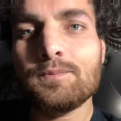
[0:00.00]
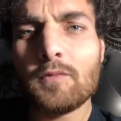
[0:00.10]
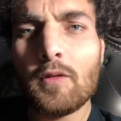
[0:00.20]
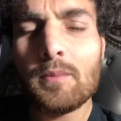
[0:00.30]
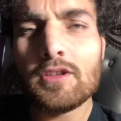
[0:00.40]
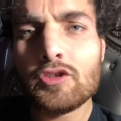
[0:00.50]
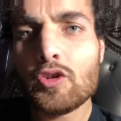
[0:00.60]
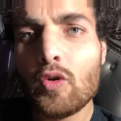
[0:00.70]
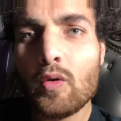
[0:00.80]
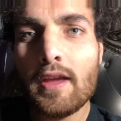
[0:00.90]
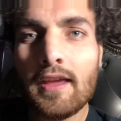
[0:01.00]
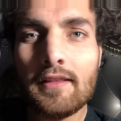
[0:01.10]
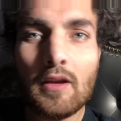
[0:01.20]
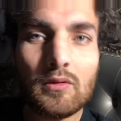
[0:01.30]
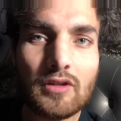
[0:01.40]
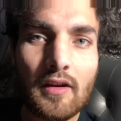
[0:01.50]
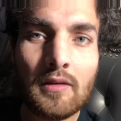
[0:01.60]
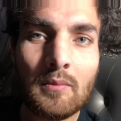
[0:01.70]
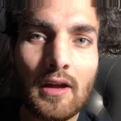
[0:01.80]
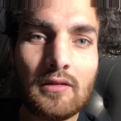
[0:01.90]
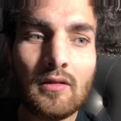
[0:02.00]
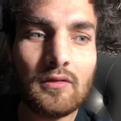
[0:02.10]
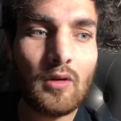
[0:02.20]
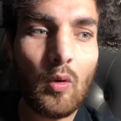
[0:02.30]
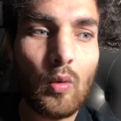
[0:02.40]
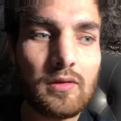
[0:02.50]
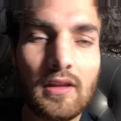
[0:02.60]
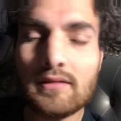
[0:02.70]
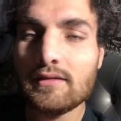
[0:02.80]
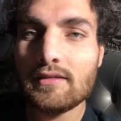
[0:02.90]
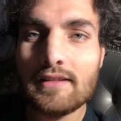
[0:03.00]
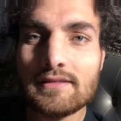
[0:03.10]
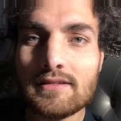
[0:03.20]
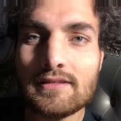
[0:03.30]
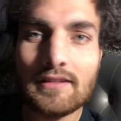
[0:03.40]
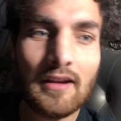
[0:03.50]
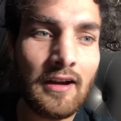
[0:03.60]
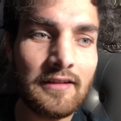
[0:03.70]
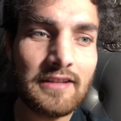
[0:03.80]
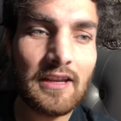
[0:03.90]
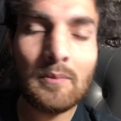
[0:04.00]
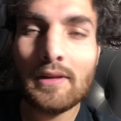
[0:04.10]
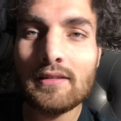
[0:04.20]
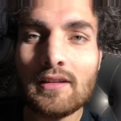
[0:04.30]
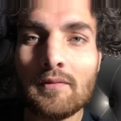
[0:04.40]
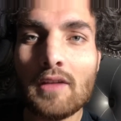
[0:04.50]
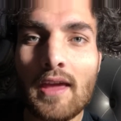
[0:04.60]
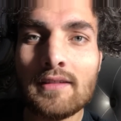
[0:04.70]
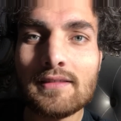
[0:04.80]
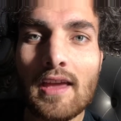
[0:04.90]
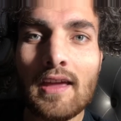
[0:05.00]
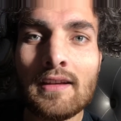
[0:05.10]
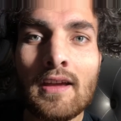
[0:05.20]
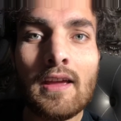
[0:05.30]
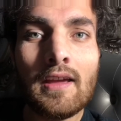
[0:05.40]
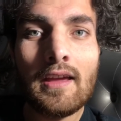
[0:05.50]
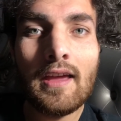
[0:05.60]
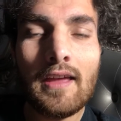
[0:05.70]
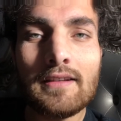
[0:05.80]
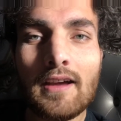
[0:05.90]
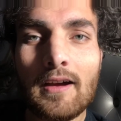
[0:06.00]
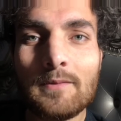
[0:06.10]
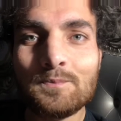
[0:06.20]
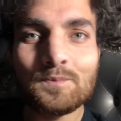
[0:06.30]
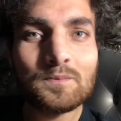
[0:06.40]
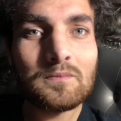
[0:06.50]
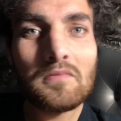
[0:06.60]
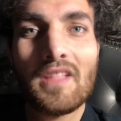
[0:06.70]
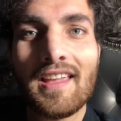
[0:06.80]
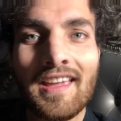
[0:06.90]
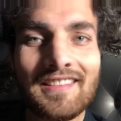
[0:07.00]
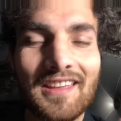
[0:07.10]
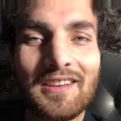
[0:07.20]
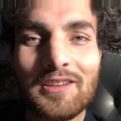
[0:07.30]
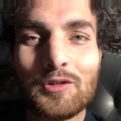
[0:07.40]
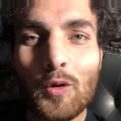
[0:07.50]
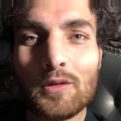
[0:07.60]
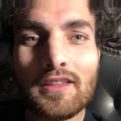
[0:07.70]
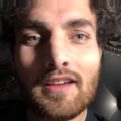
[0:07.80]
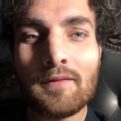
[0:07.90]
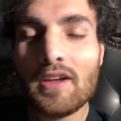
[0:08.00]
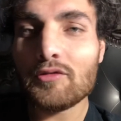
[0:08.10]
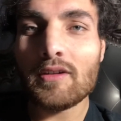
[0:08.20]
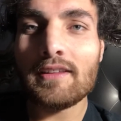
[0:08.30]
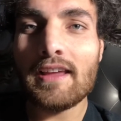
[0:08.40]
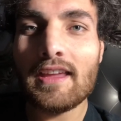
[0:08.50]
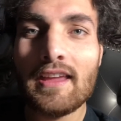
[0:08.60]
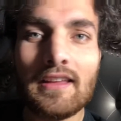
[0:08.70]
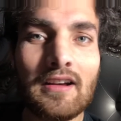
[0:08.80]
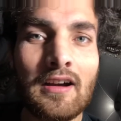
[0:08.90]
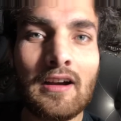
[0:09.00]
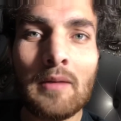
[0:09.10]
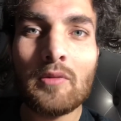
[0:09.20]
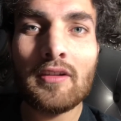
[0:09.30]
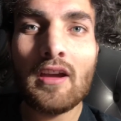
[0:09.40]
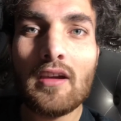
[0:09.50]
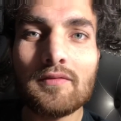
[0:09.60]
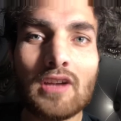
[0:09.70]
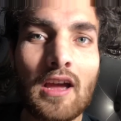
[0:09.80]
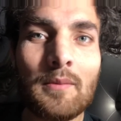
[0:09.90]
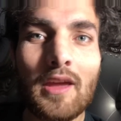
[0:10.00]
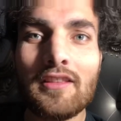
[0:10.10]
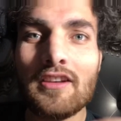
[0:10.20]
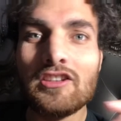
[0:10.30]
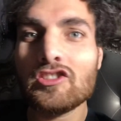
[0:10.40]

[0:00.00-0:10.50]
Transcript: from his show, and they were talking about the whole thing that's taking place in Afghanistan, and and then he told the veteran like, "Hey, I'm running out of time," and then he's